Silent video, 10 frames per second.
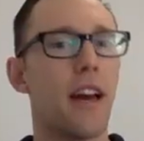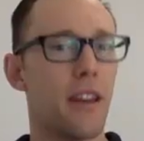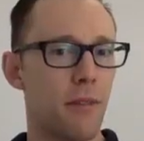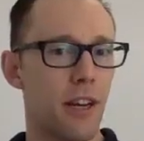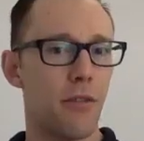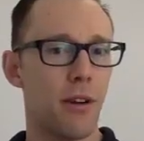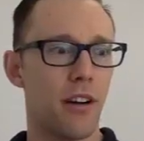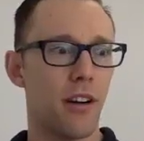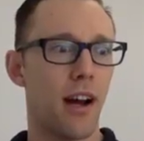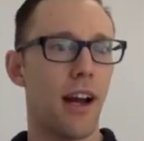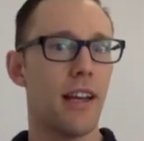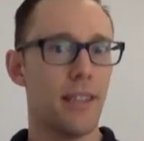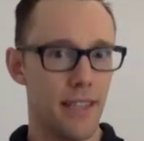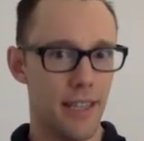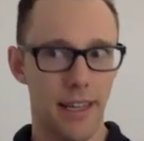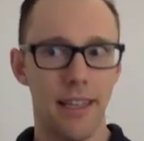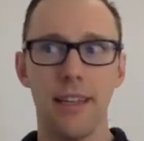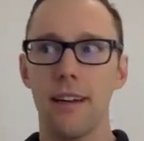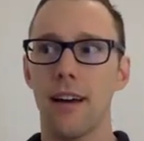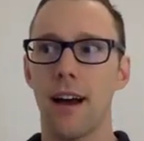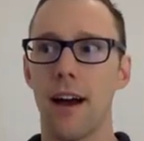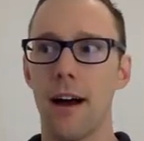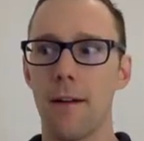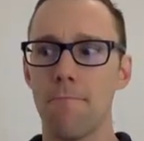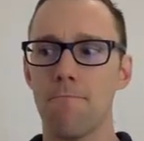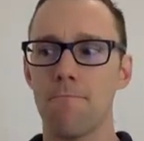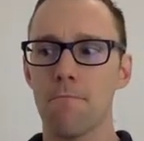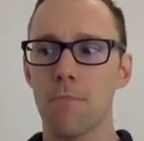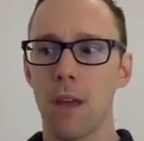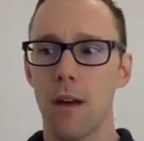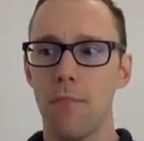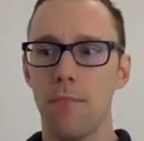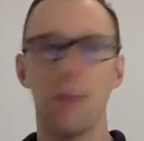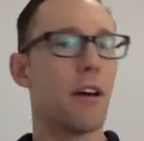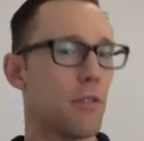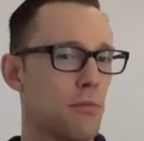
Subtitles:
the end of my career, I did. But that was